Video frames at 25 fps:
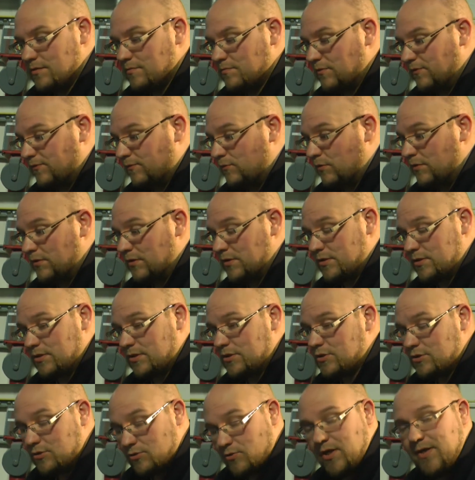before there's
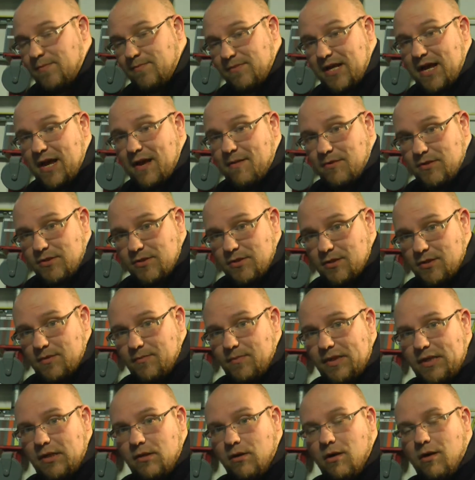extreme damage going to
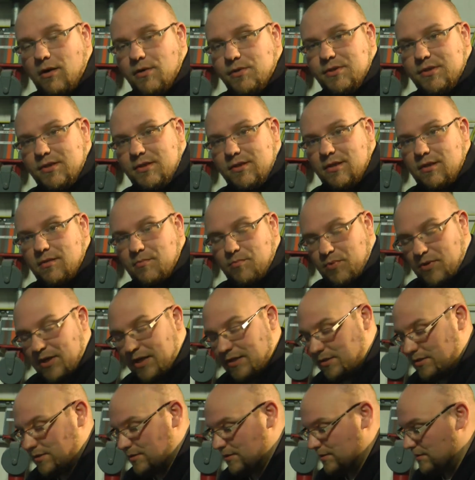be caused to the
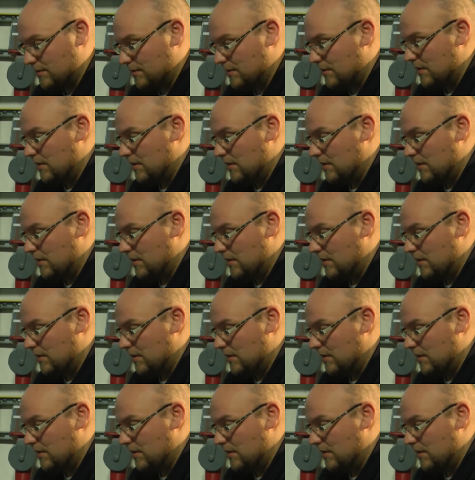compressor.